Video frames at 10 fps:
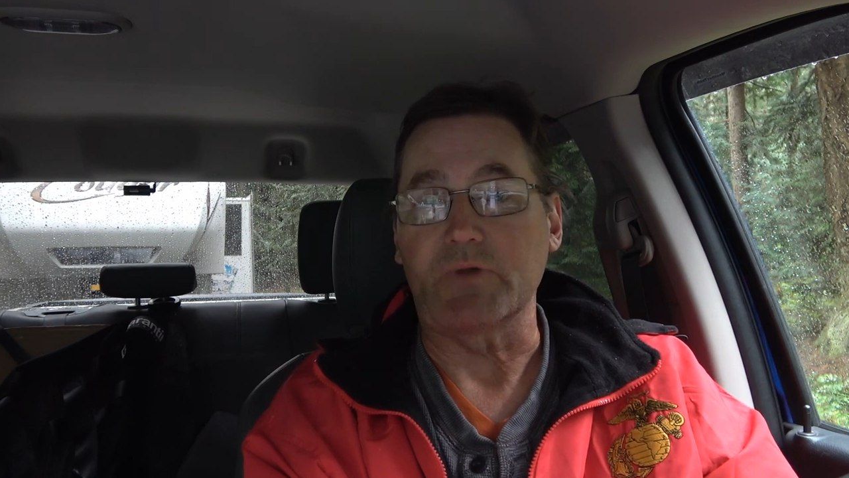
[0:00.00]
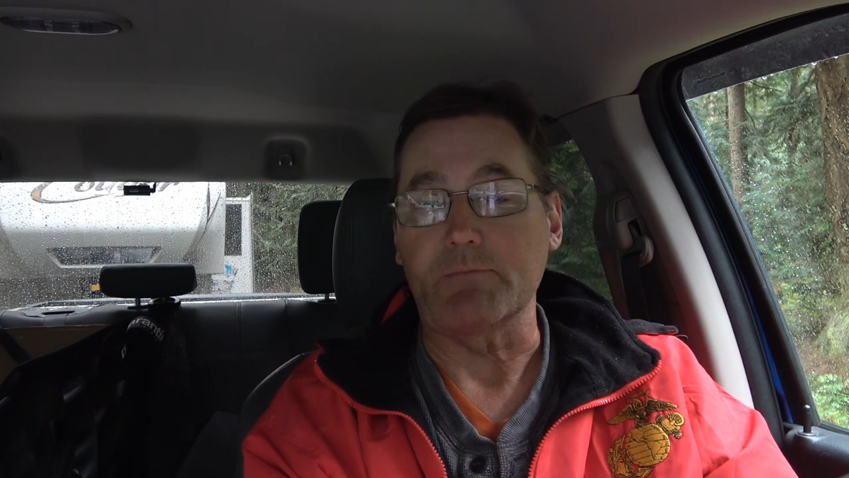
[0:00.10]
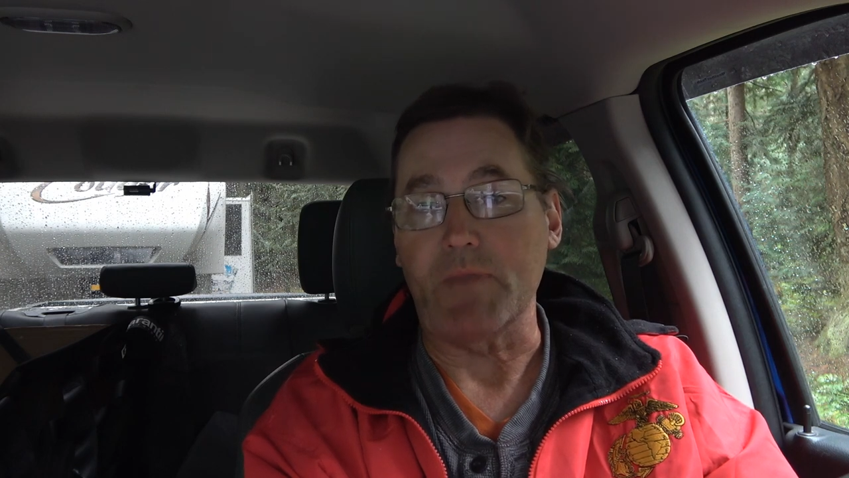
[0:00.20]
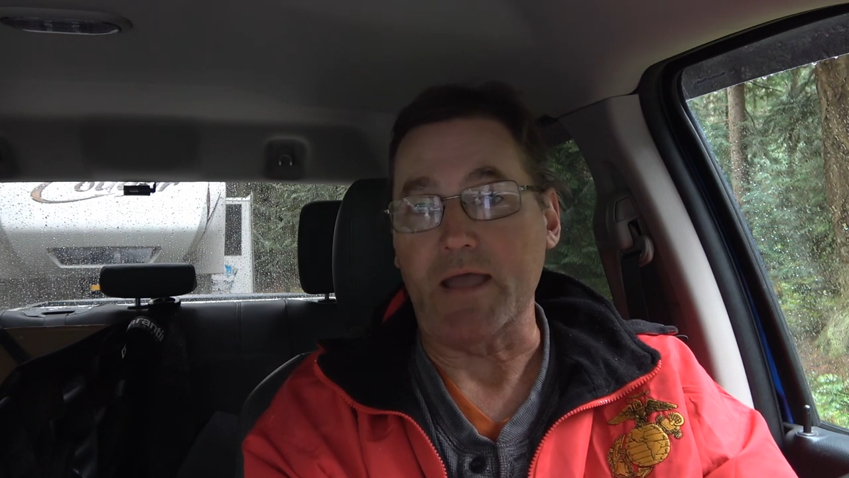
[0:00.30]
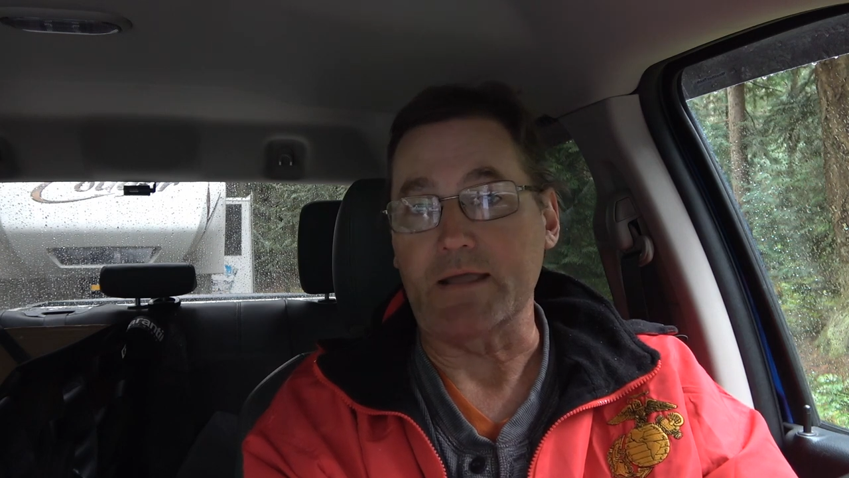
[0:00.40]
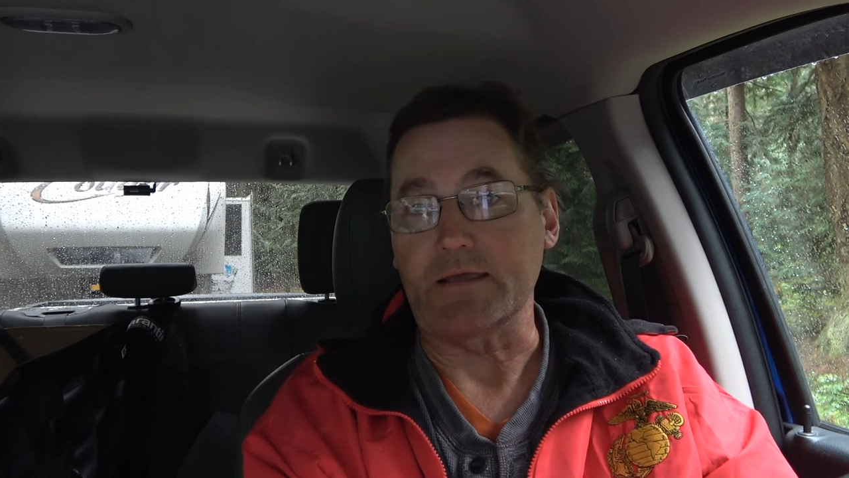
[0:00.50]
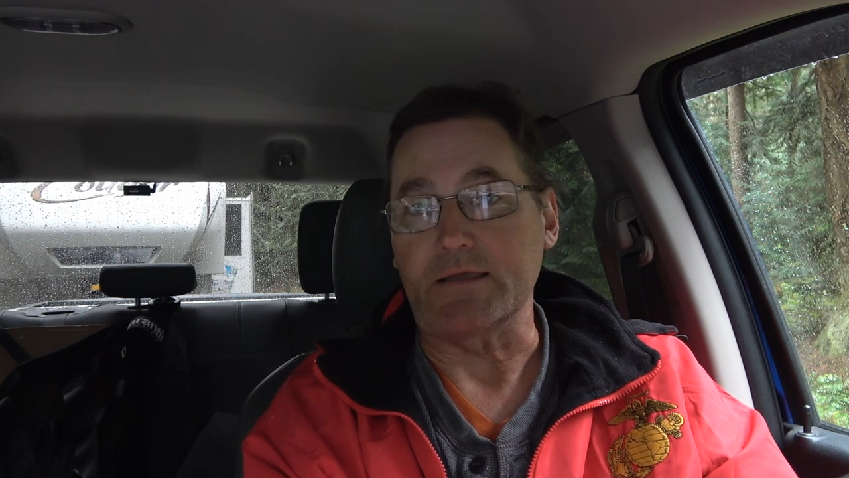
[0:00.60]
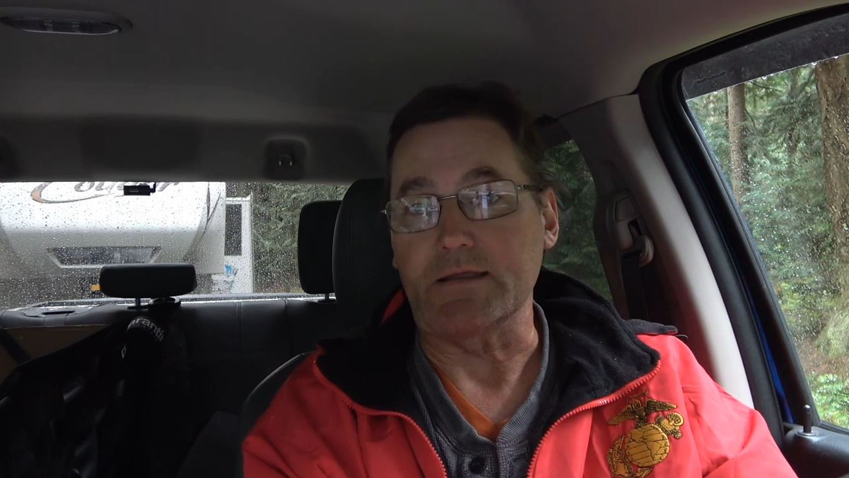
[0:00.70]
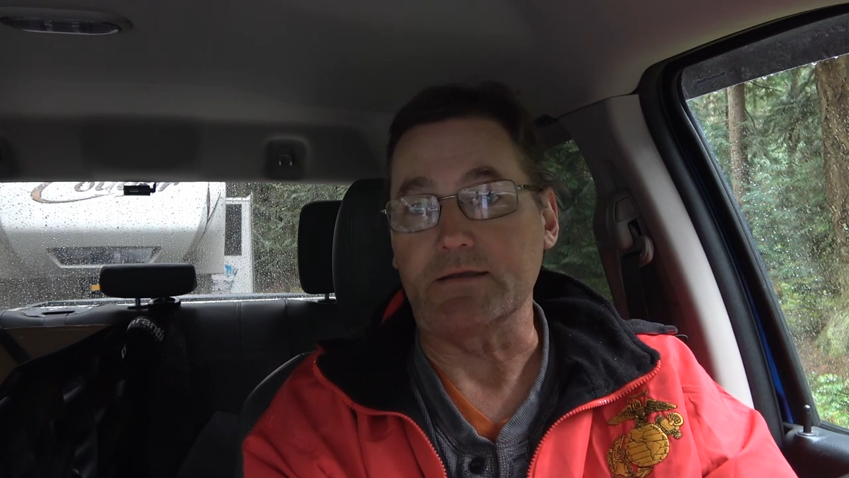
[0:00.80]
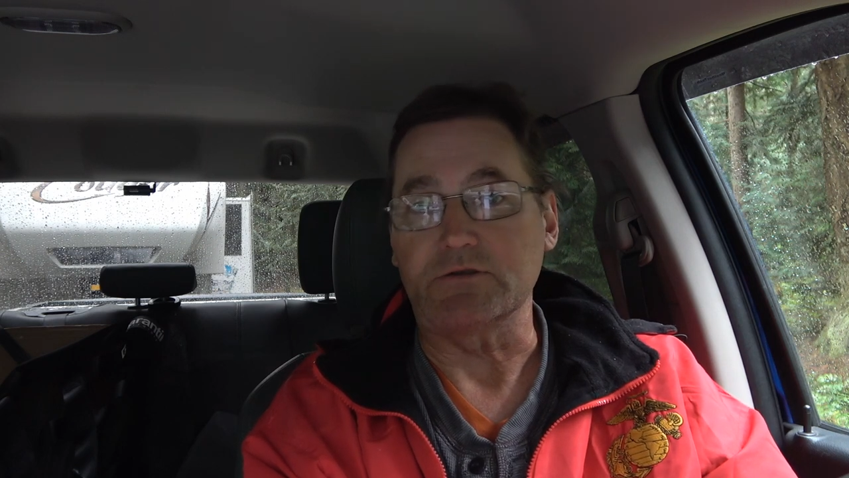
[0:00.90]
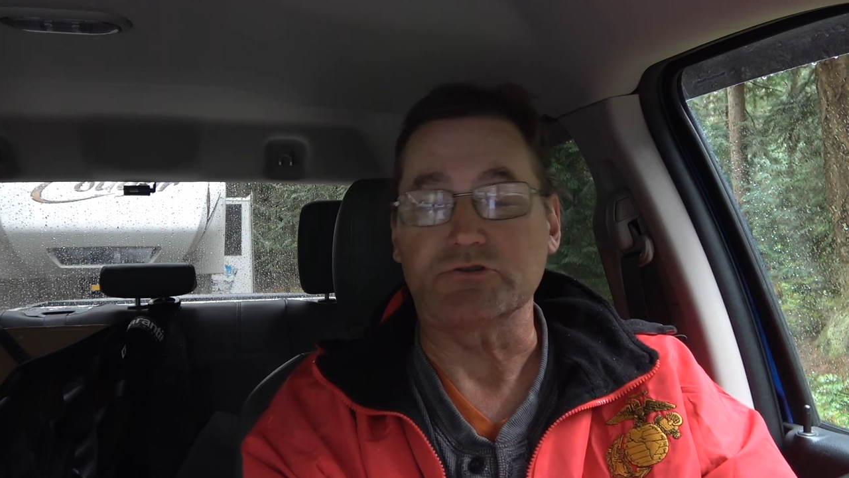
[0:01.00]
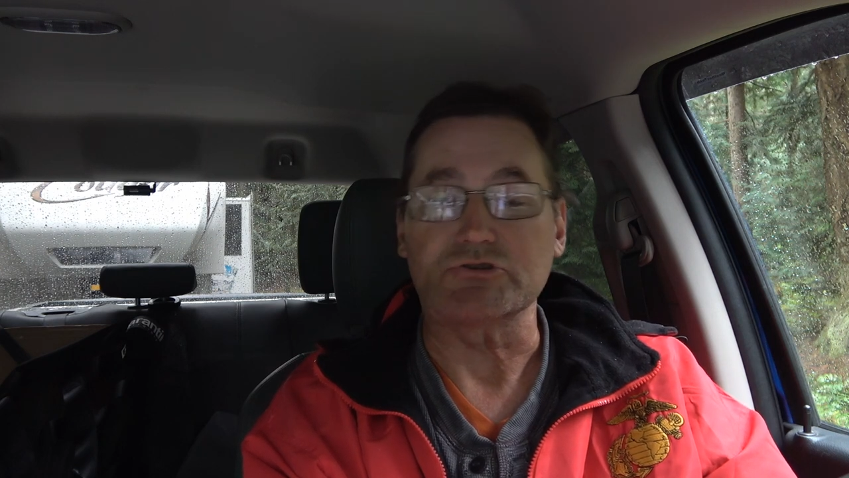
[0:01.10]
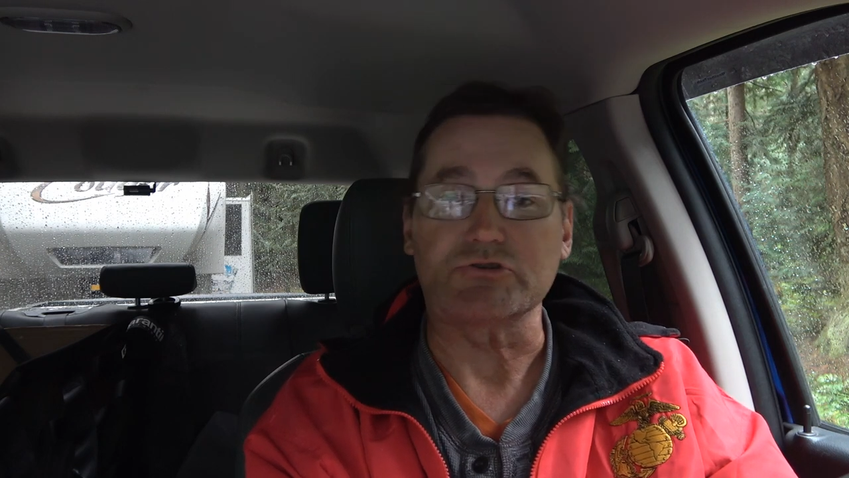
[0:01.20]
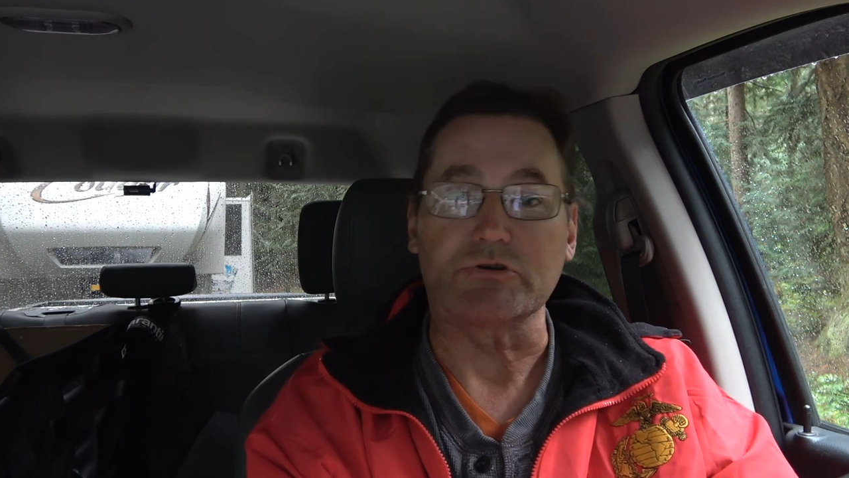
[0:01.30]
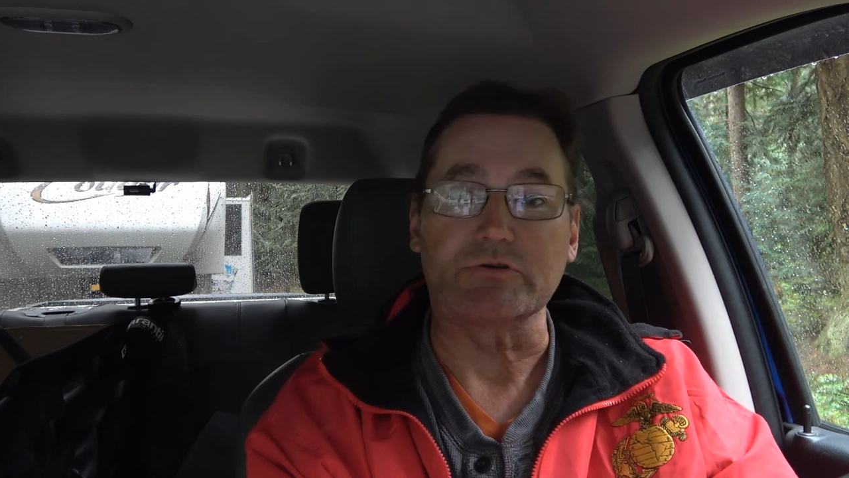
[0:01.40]
my banking,
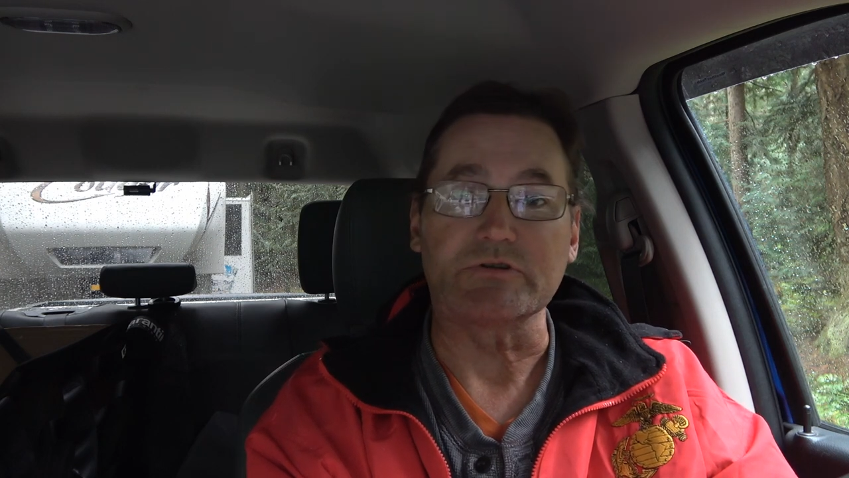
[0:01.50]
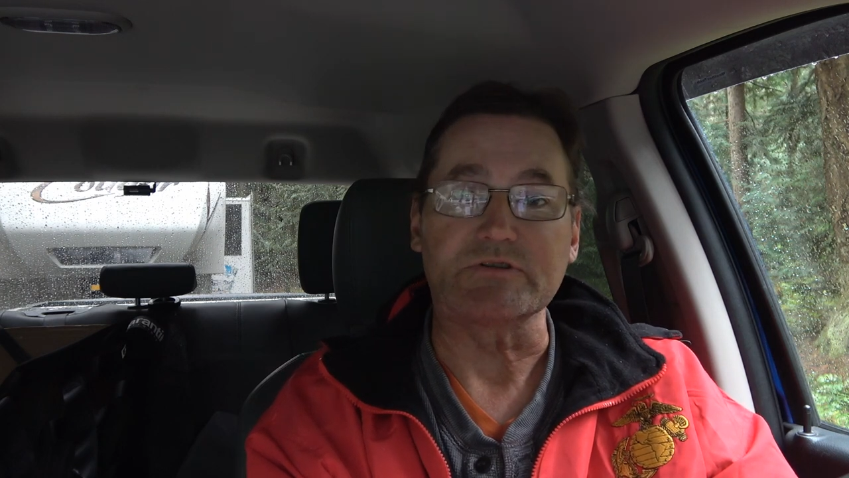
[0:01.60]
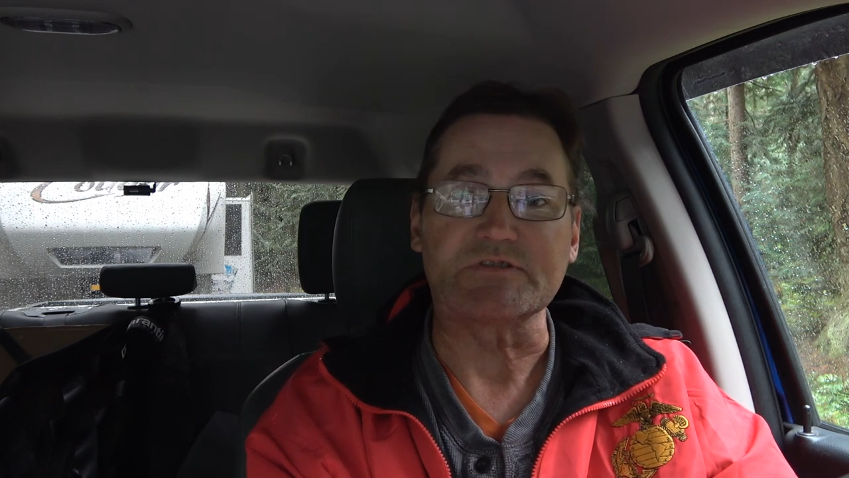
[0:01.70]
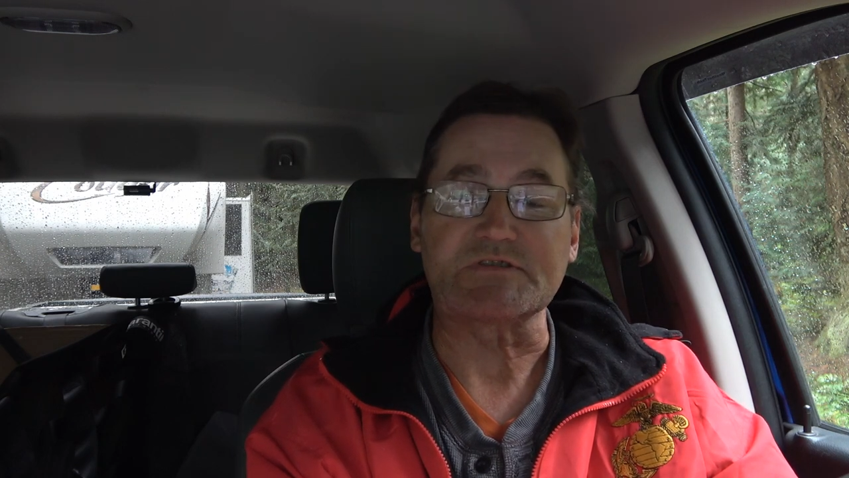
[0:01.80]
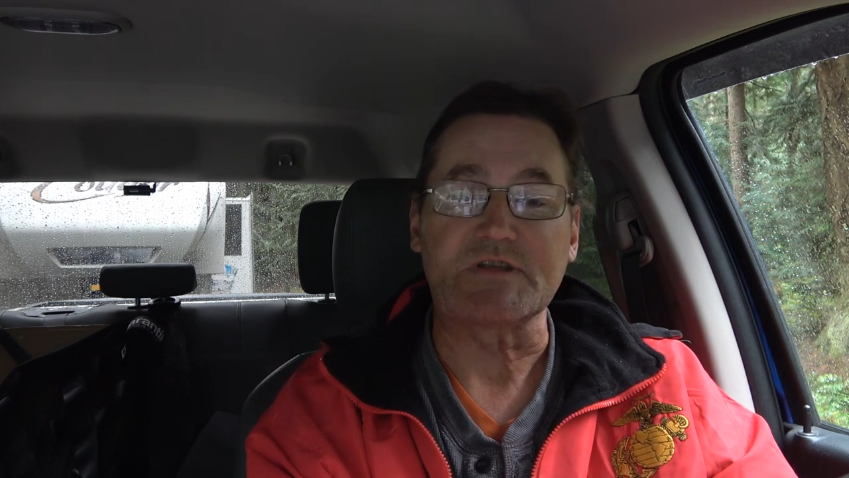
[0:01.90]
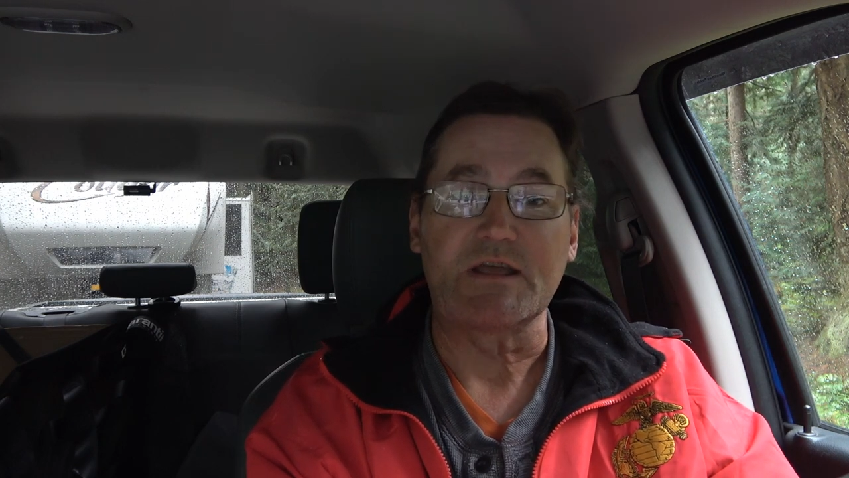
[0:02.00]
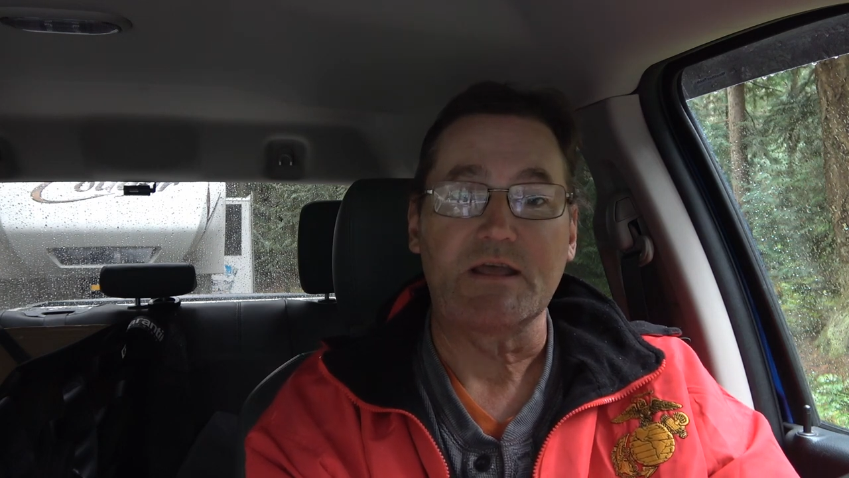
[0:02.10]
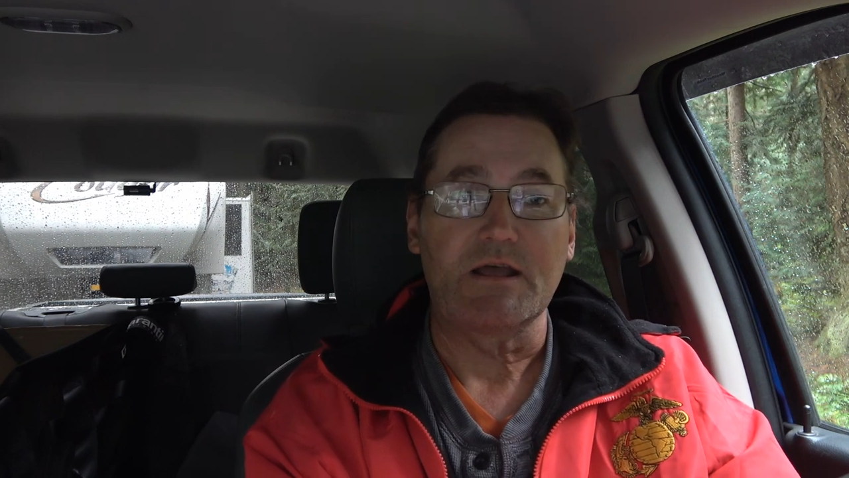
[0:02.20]
insurance,